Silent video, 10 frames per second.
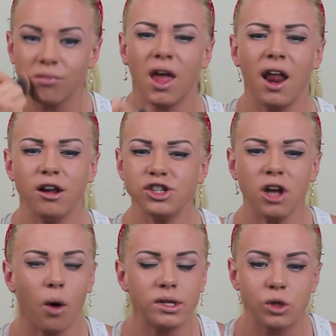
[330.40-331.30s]
And I usually
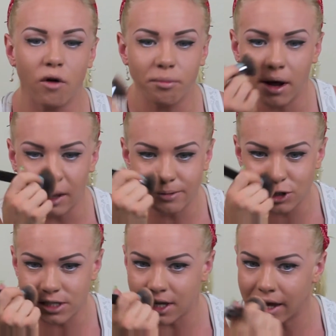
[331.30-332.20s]
always go over my lips
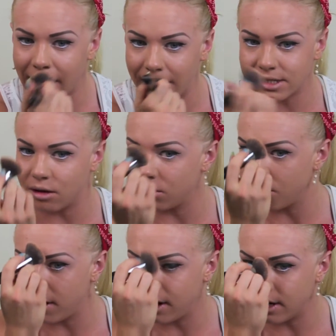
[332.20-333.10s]
just to like cancel out the
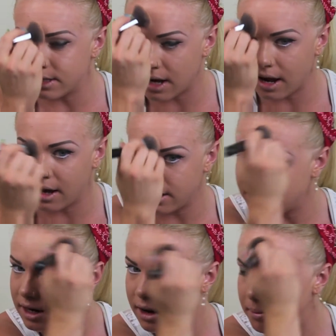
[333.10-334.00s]
redness and
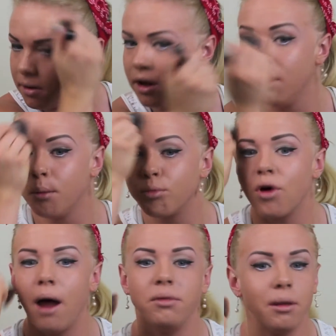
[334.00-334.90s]

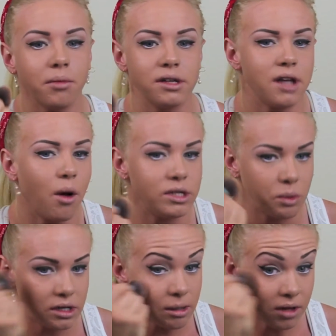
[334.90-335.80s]
prime them because I always
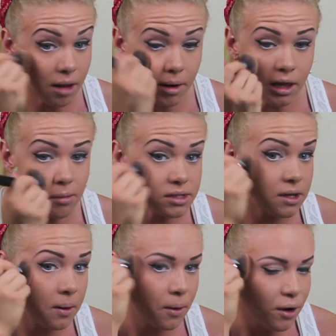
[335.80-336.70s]
wear something on my lips.
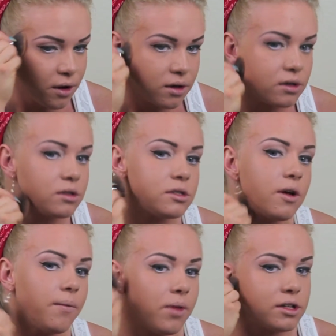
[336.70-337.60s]
So
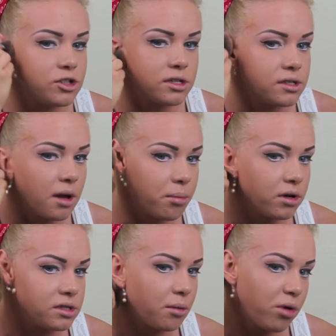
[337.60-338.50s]
that's just a
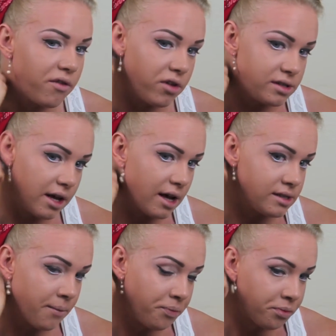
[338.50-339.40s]
personal preference, I
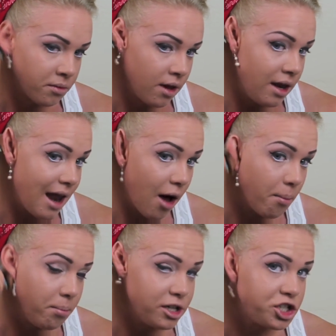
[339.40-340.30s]
guess. Now
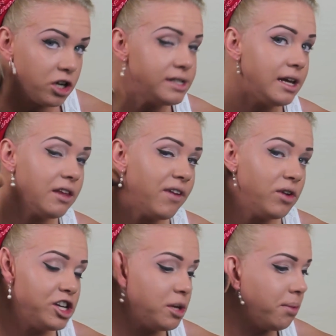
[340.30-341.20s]
be sure to take the
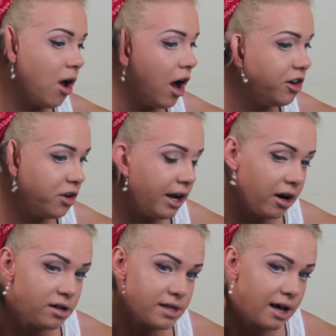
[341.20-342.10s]
foundation behind your
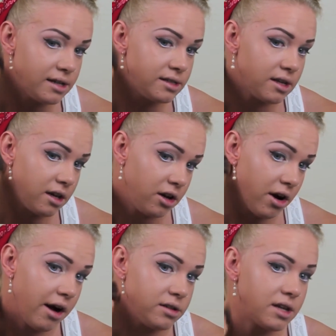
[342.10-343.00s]
ears as your
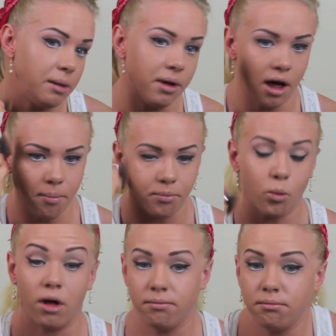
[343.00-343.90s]
hair is gonna be up.
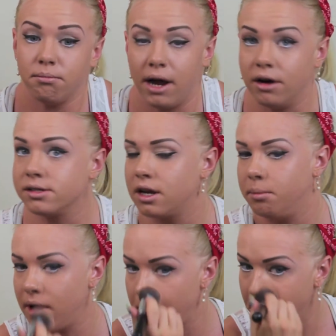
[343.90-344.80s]
Well, my hair is gonna
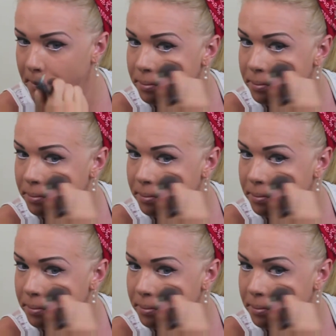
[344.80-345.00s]
be up.